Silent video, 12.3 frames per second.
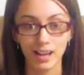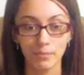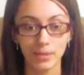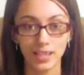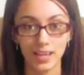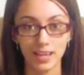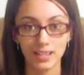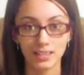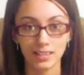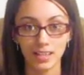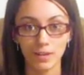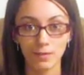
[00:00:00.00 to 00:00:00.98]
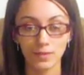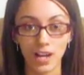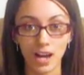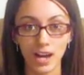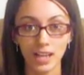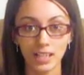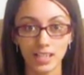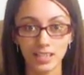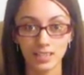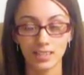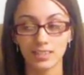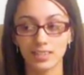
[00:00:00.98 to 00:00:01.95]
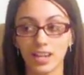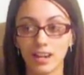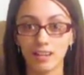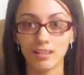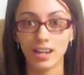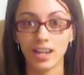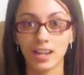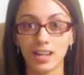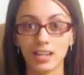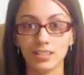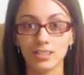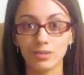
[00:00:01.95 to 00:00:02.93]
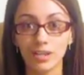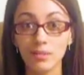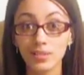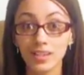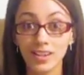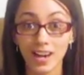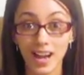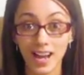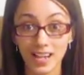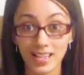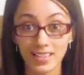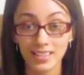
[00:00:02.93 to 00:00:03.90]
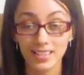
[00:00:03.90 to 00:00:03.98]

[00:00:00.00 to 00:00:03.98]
Because if not, he sits there and screams and cries.